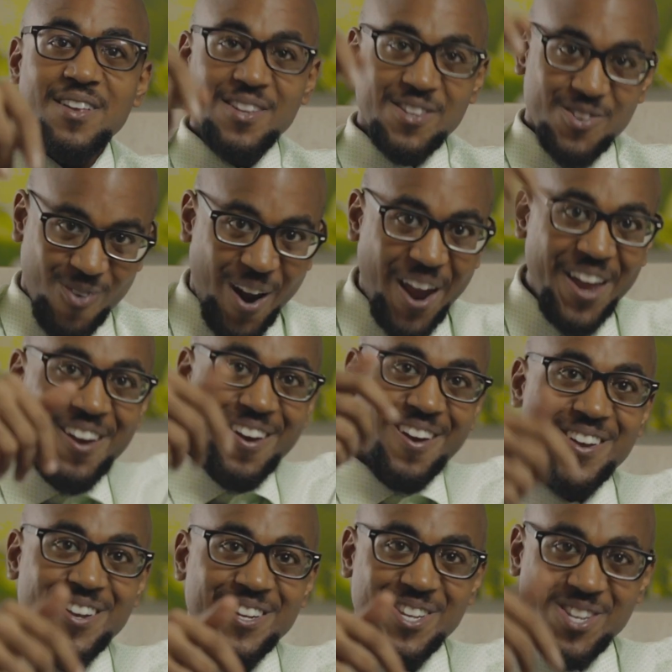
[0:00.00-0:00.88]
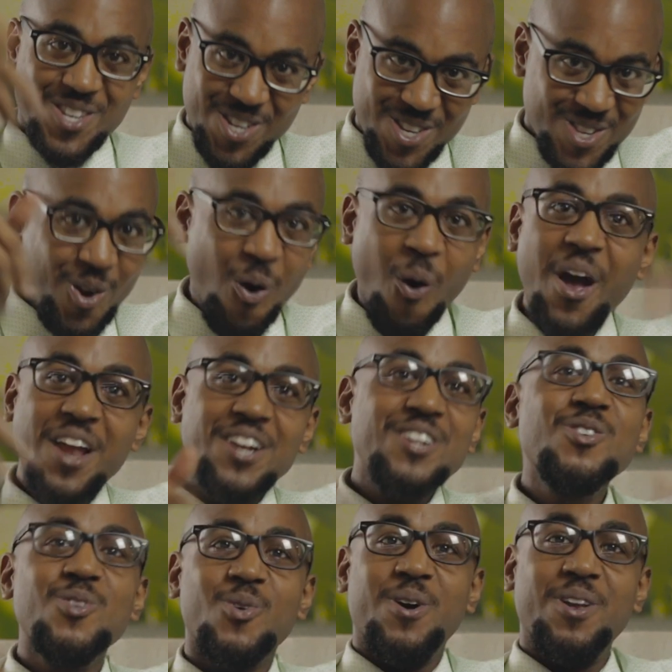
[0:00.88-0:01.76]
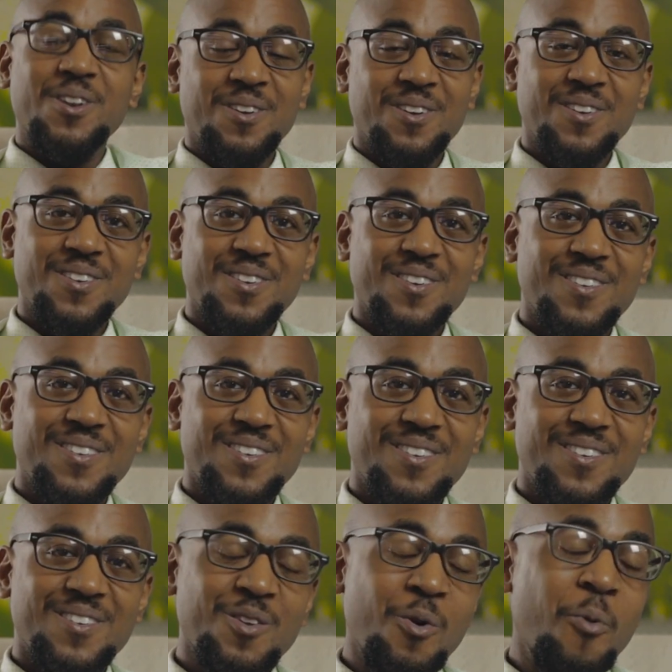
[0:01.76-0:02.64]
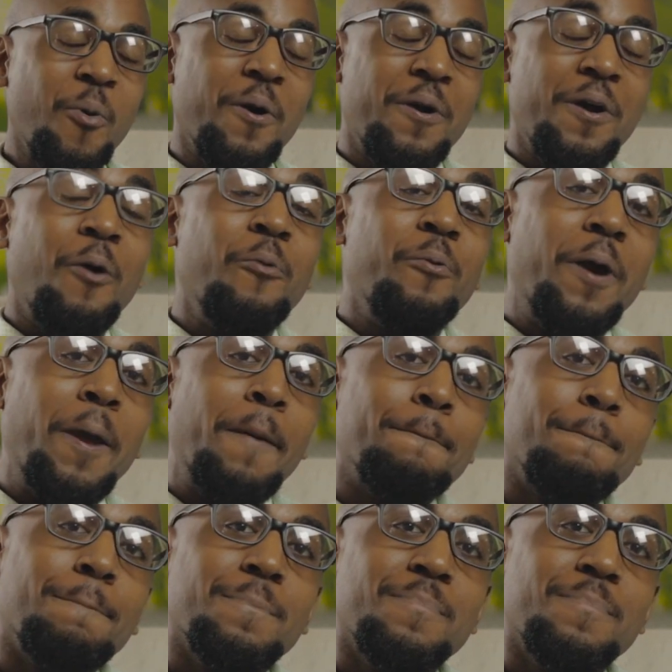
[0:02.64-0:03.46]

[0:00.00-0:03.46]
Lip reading: It's right here. Just go ahead and do it. Don't worry, I'll wait.